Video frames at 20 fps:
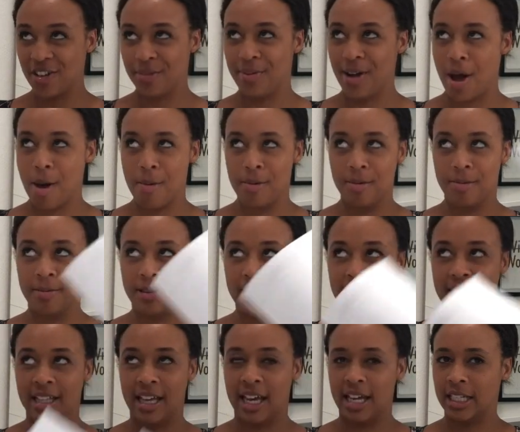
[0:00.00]
You're
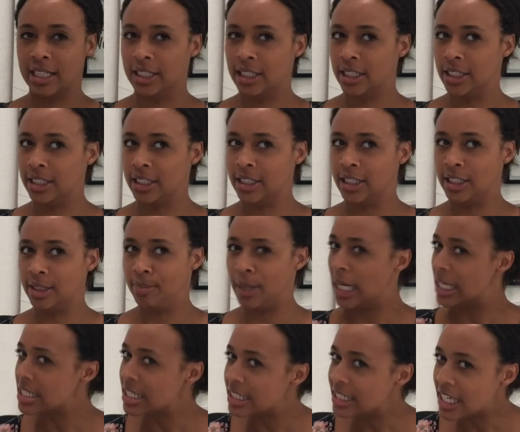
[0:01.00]
probably like,
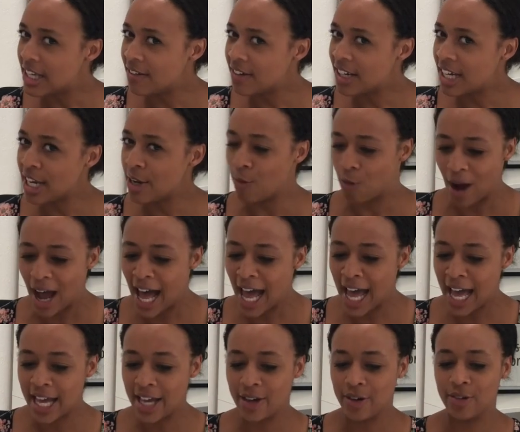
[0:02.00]
positivity?
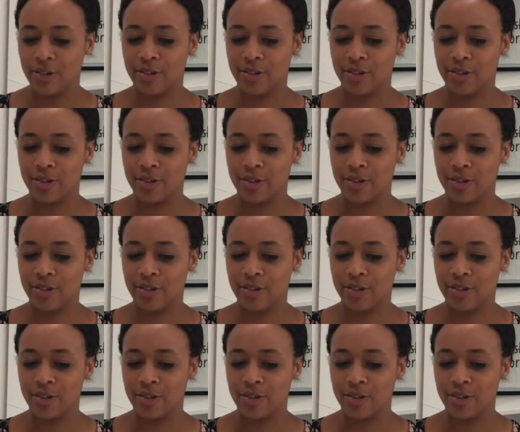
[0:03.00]
What?